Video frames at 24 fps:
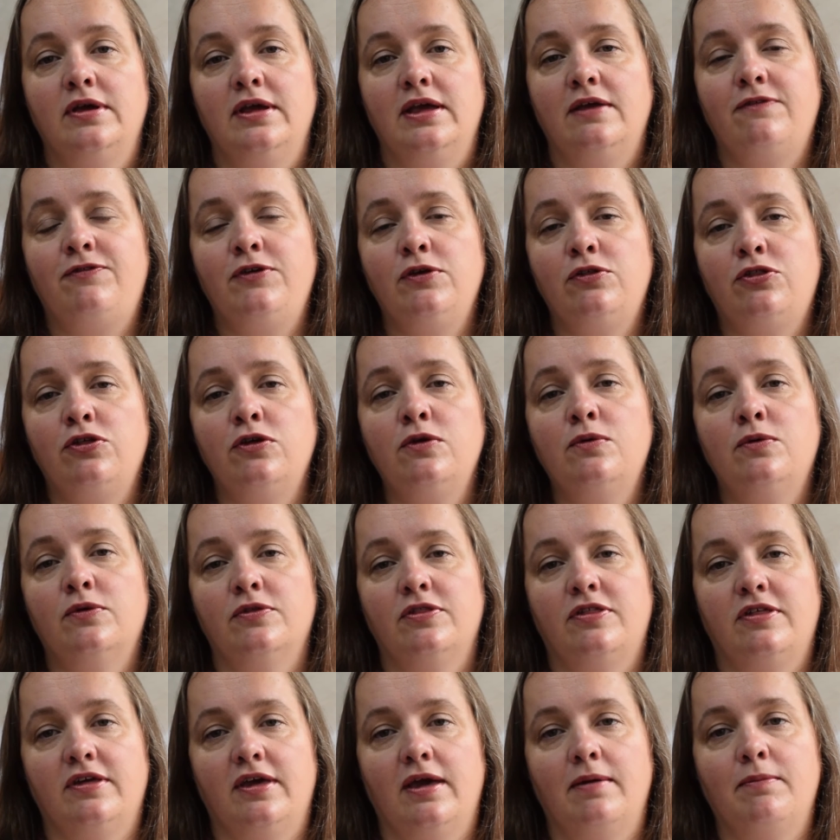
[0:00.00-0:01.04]
If you do want
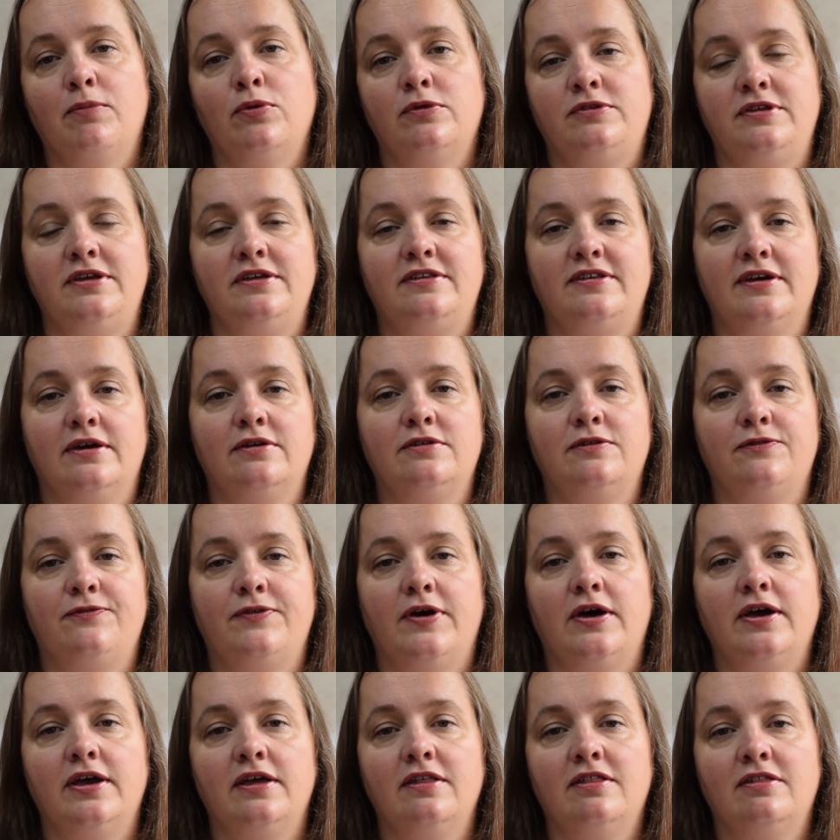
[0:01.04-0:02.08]
to get more detailed
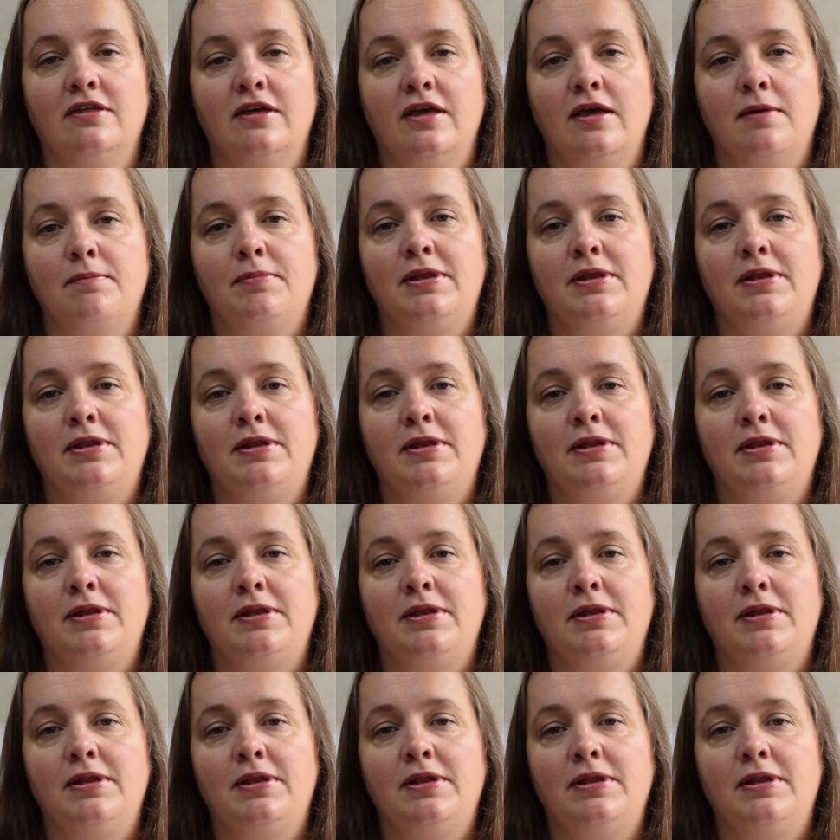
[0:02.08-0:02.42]
advice,